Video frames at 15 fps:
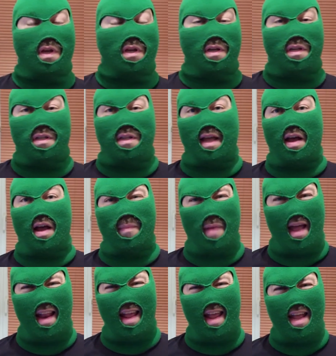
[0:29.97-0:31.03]
Now, I might
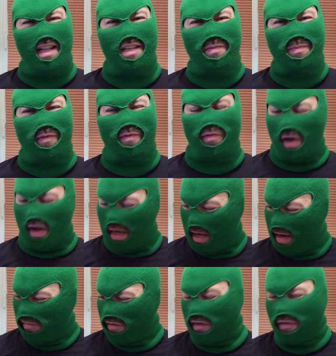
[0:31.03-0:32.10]
have had this before. I can't
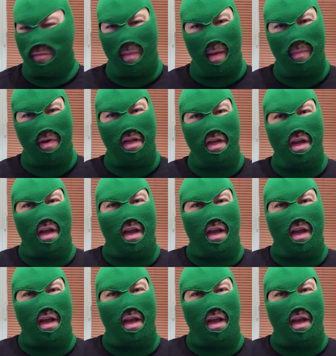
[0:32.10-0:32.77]
really remember.